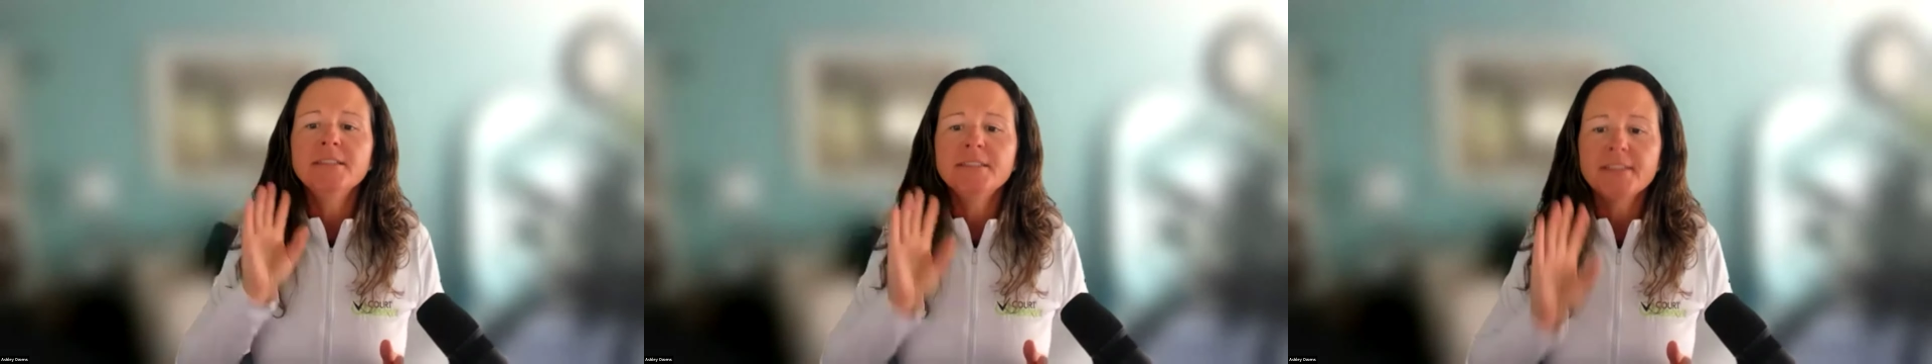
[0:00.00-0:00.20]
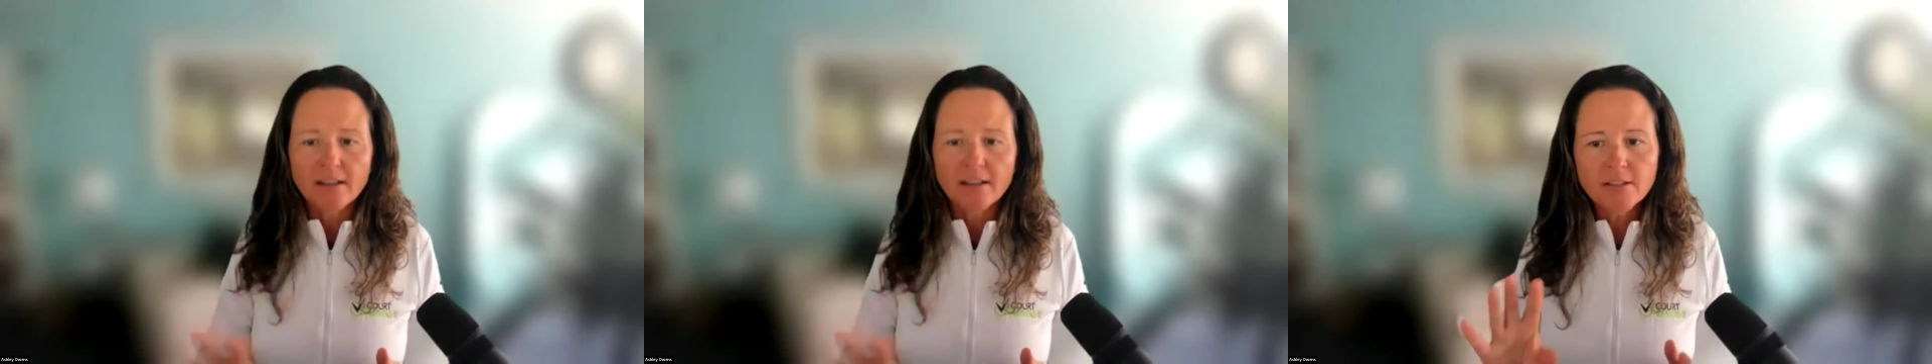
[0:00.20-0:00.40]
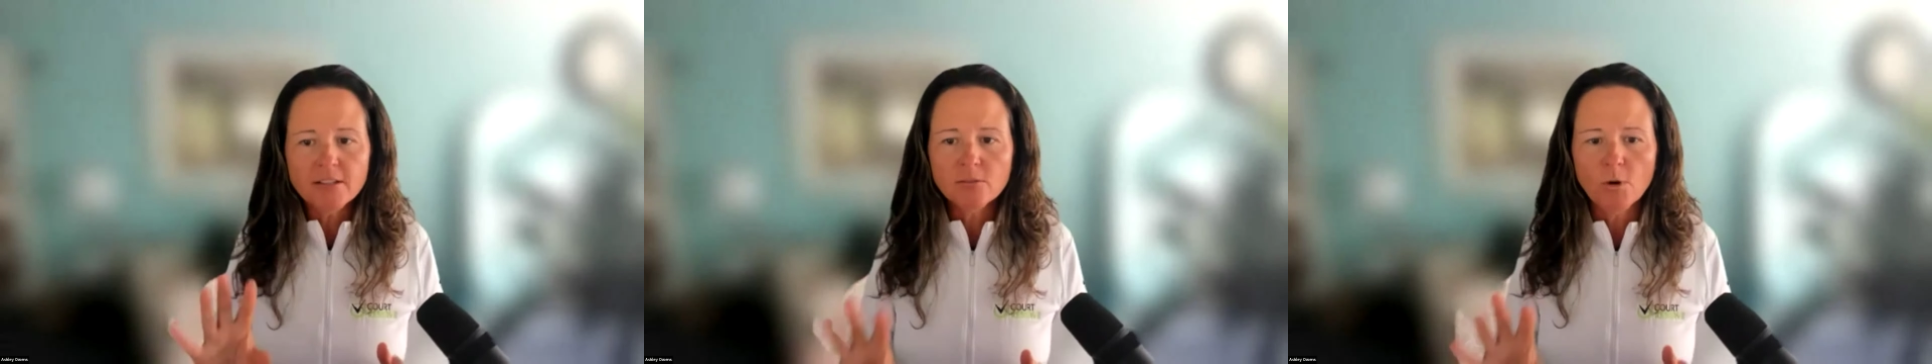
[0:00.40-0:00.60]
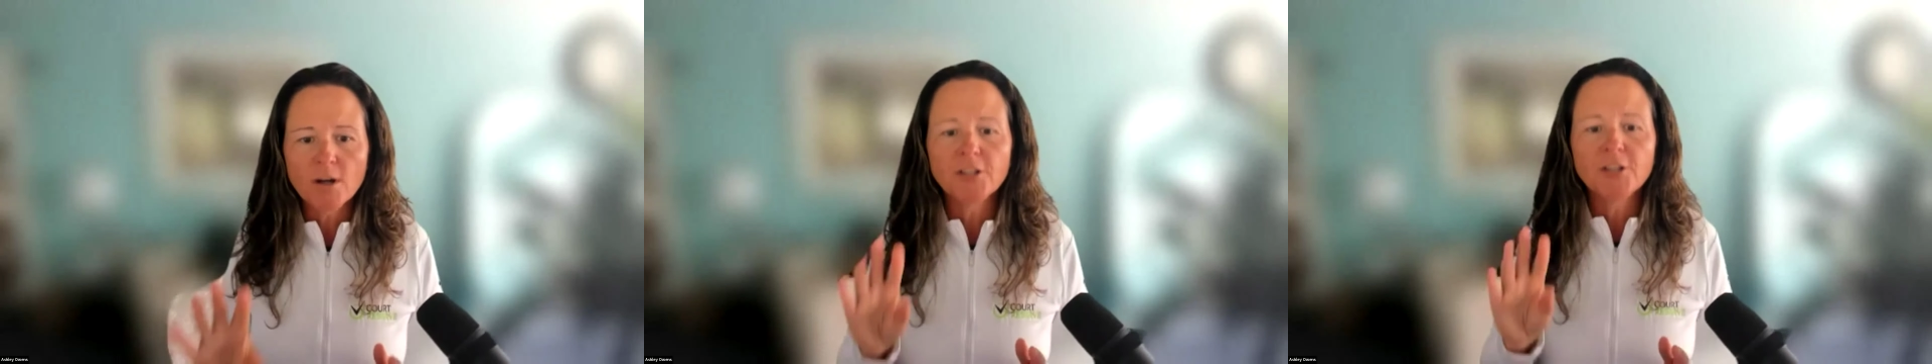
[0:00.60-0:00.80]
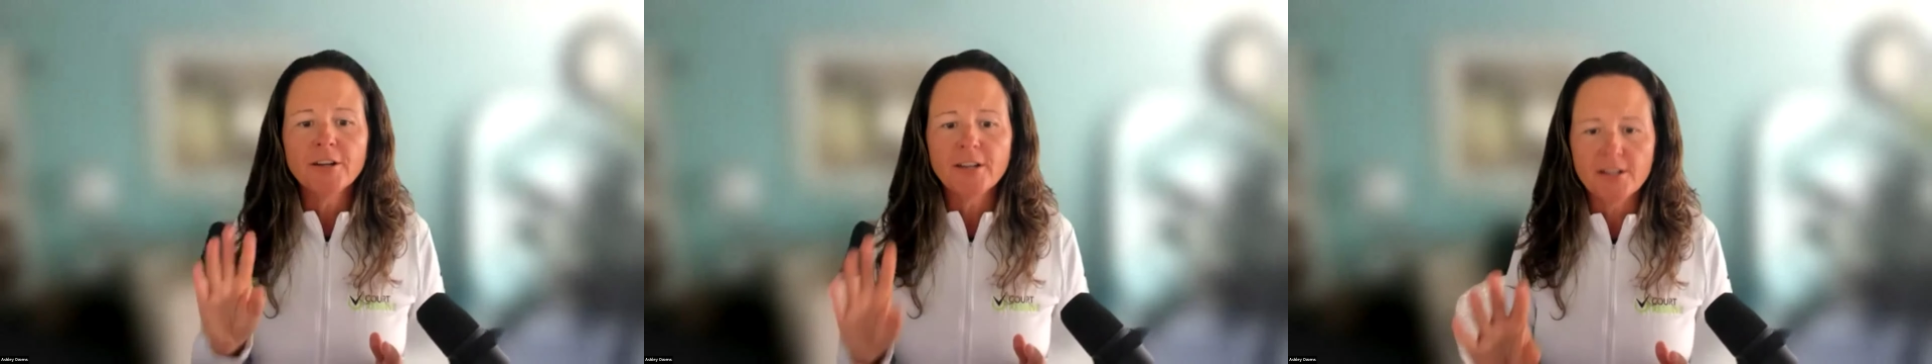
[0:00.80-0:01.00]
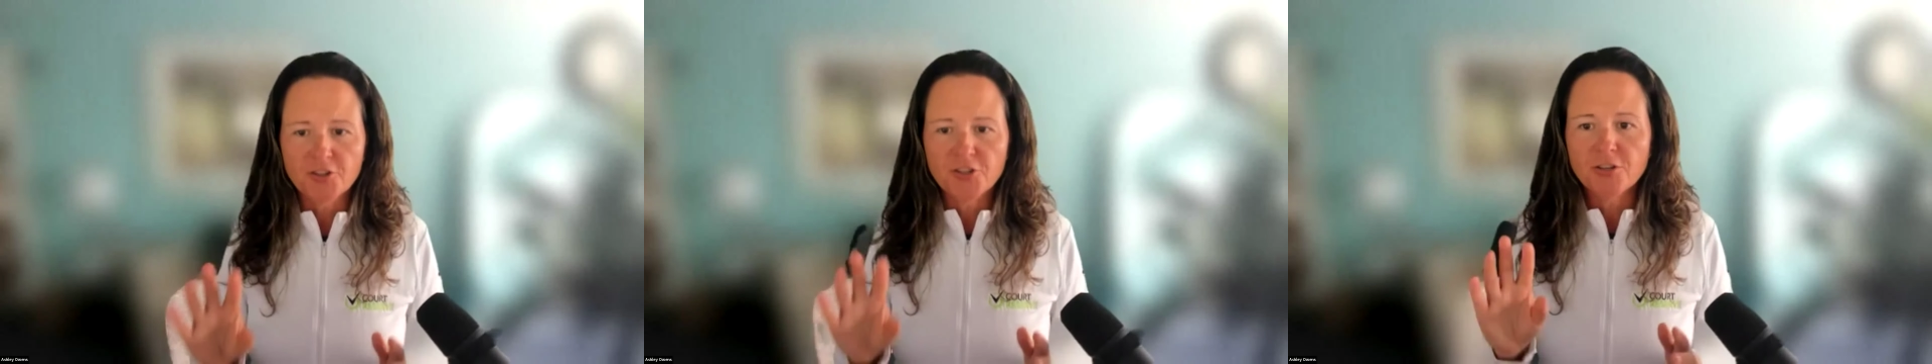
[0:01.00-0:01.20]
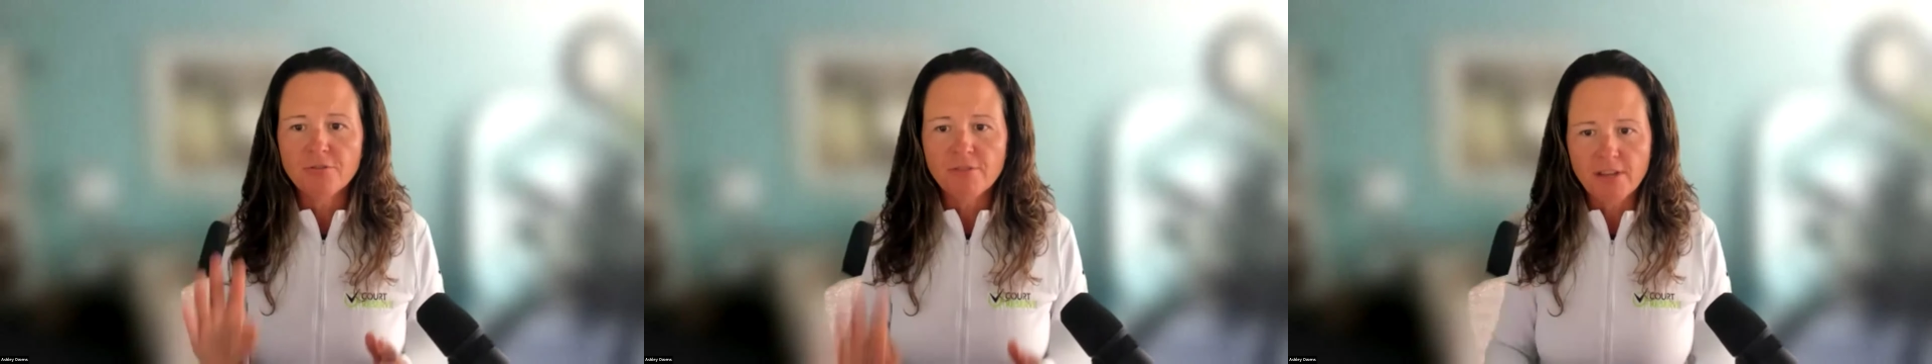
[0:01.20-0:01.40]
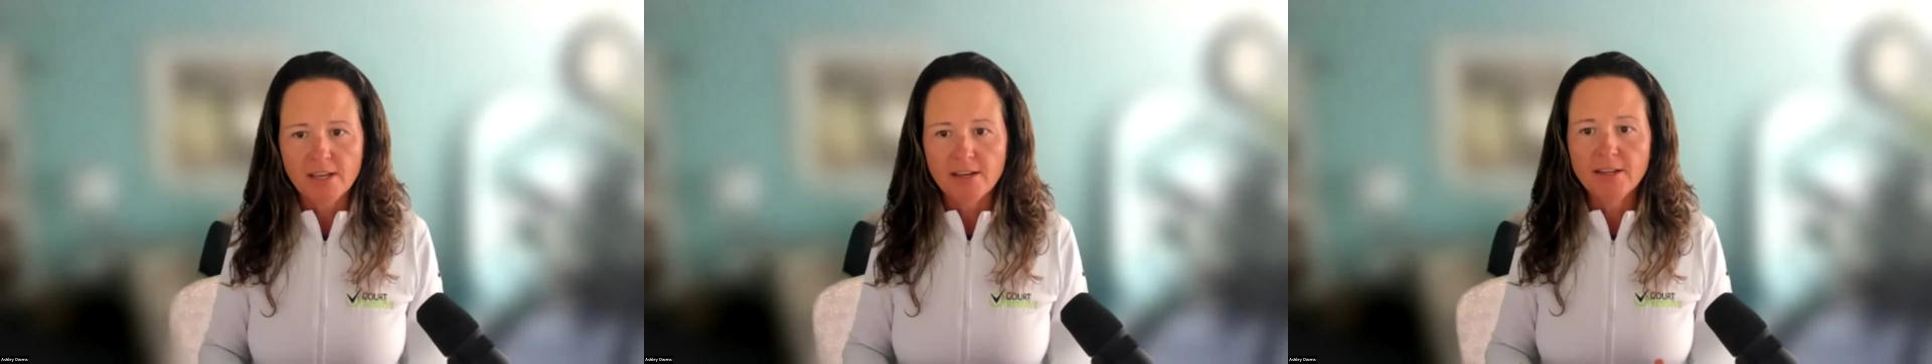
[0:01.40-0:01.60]
Tell us what your
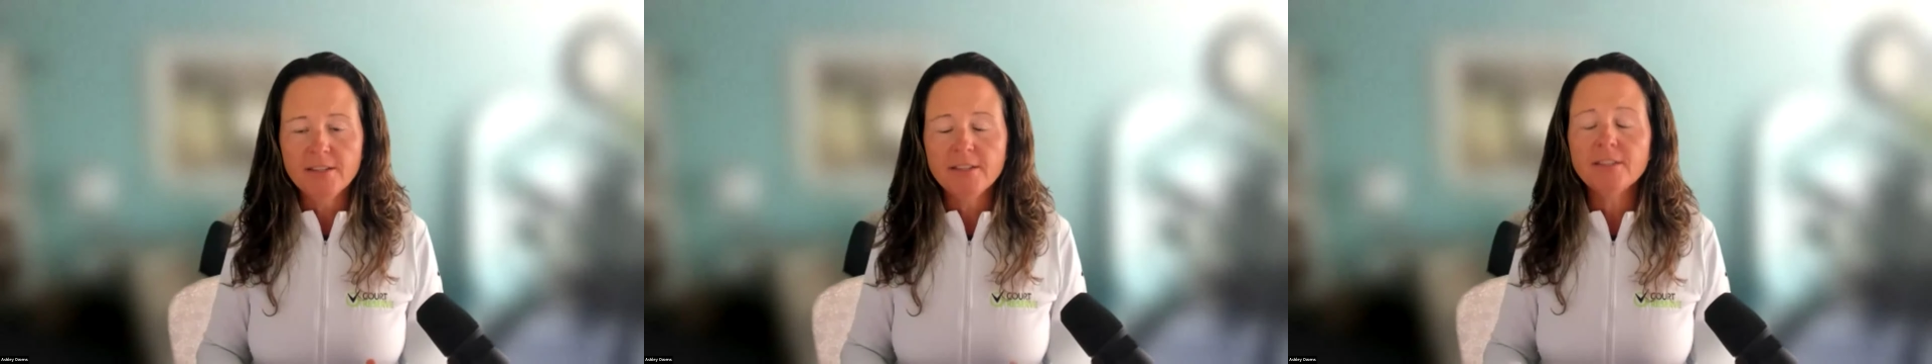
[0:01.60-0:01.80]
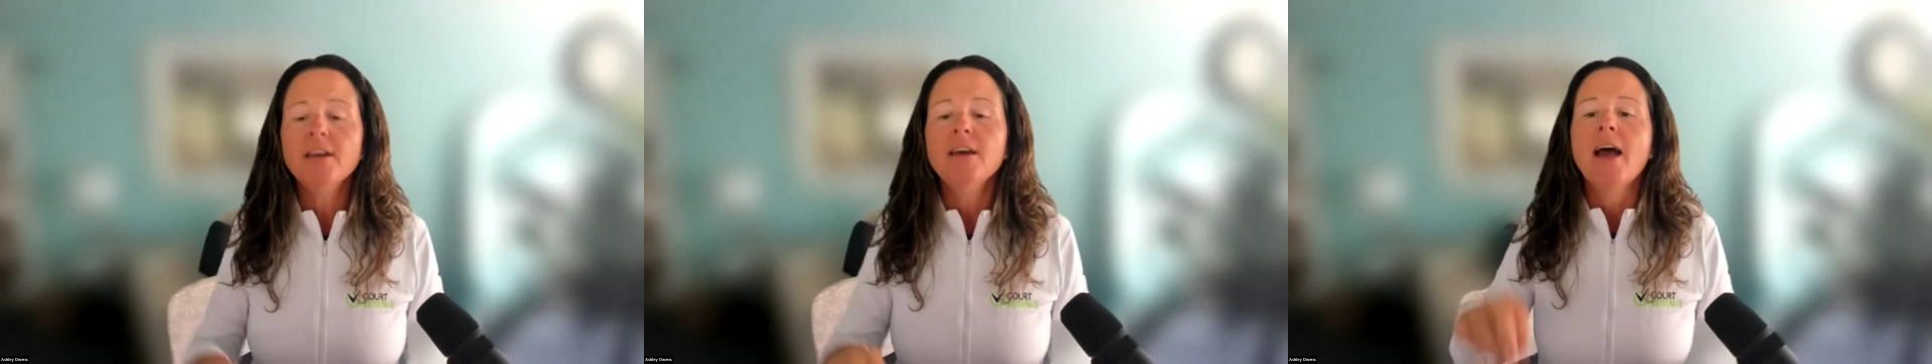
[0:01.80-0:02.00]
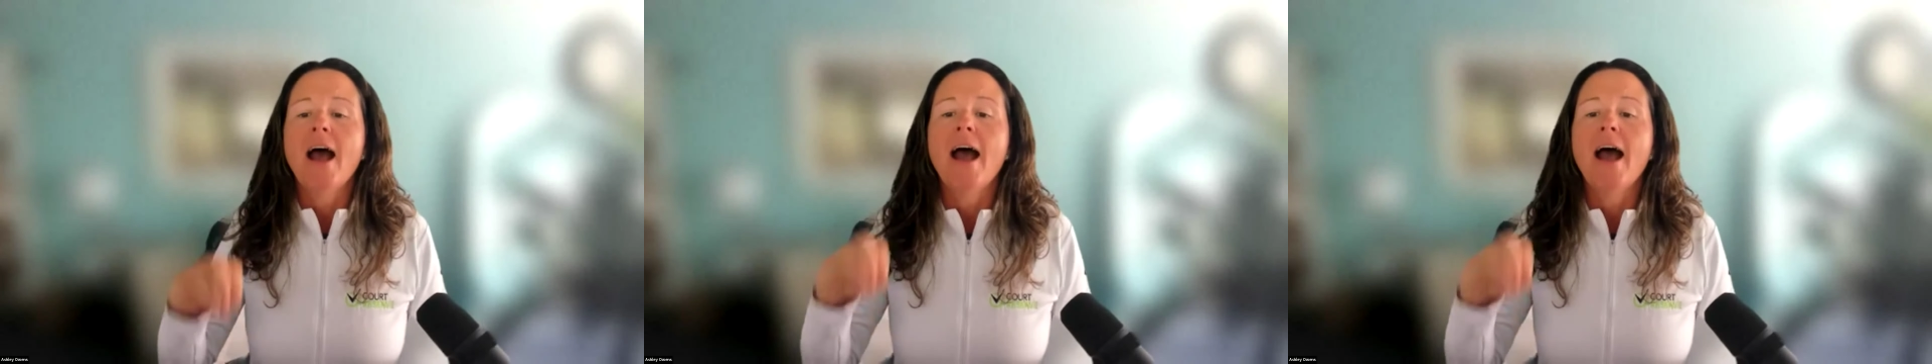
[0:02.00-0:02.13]
issue is,